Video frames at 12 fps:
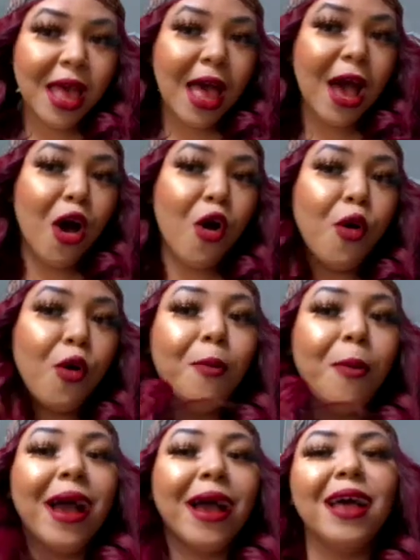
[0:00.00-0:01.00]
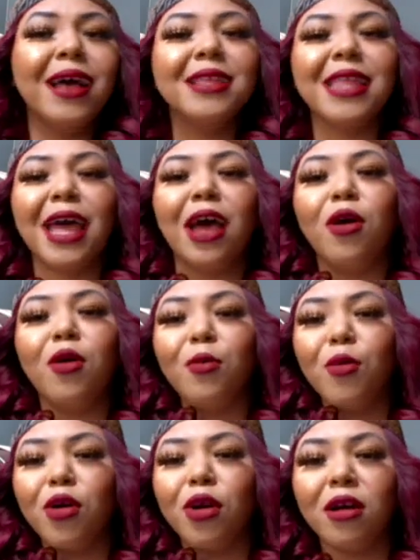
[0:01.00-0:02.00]
I cut down
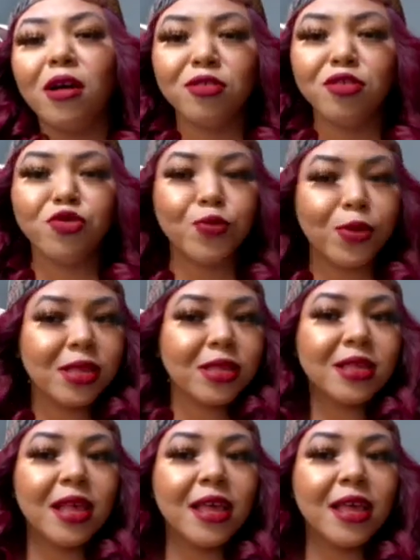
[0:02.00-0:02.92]
more on sweets